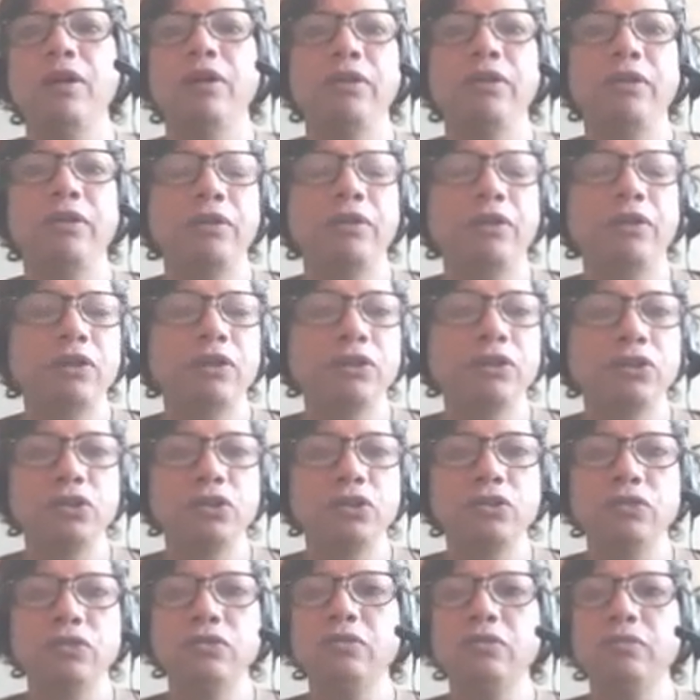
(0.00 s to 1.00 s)
There are
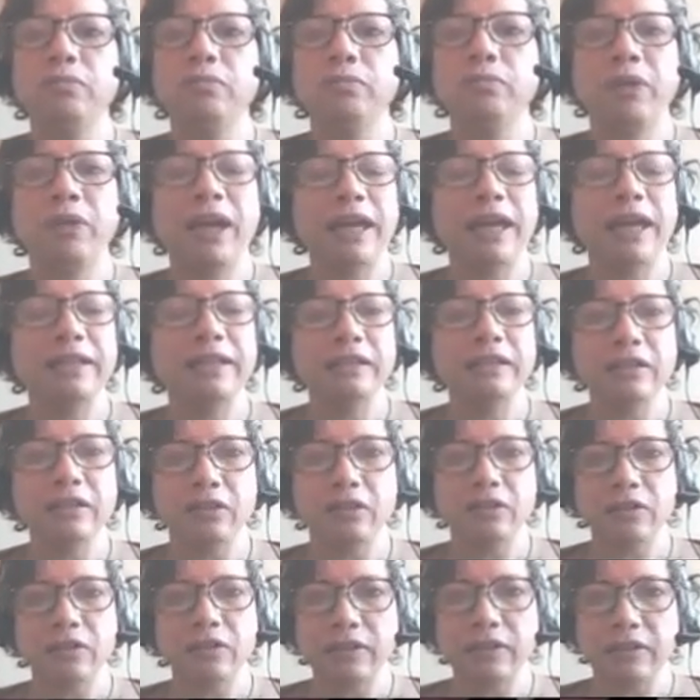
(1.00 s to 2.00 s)
2
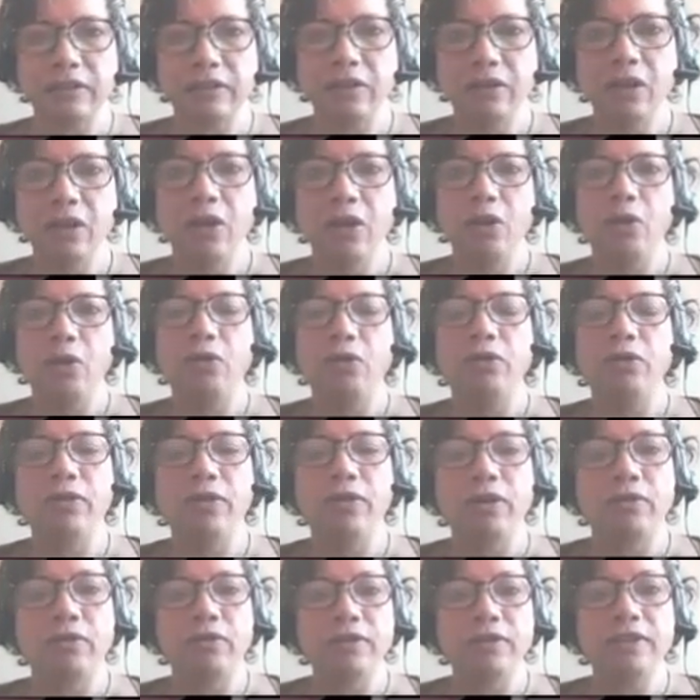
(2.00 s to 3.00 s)
pencils, or
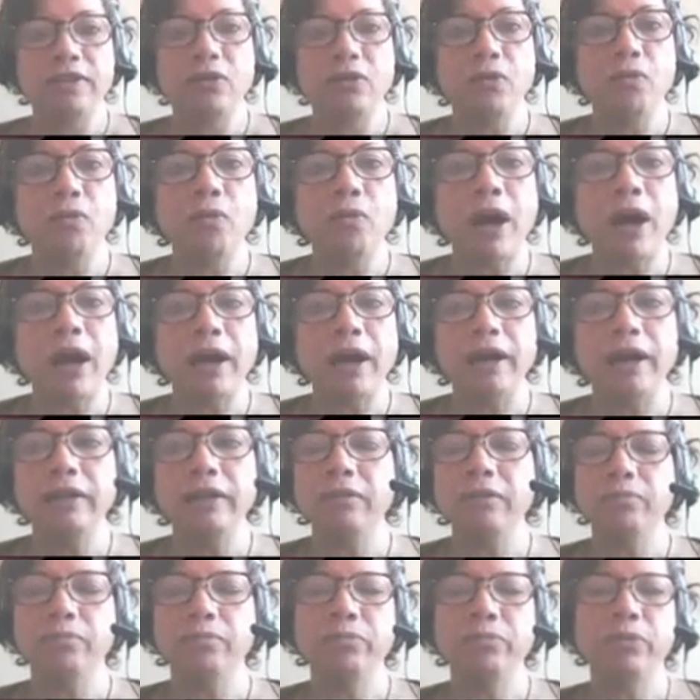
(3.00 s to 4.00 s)
there is 1
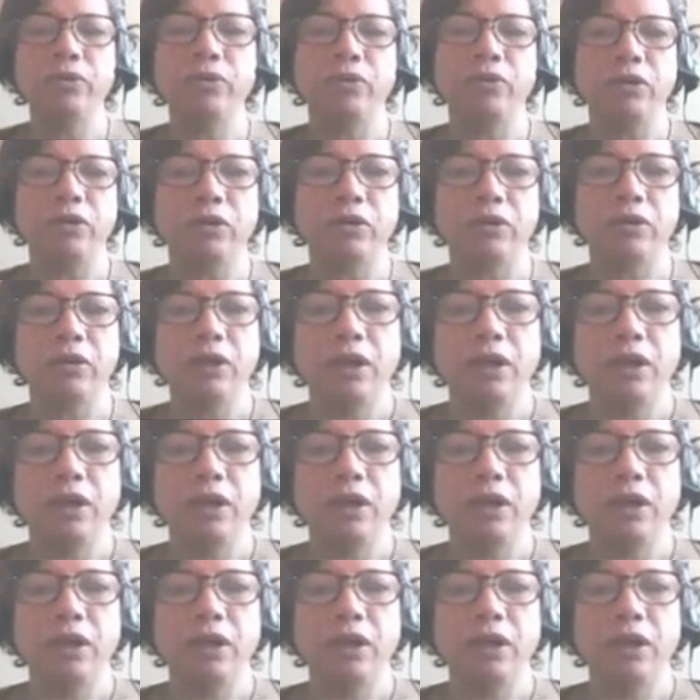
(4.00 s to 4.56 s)
book.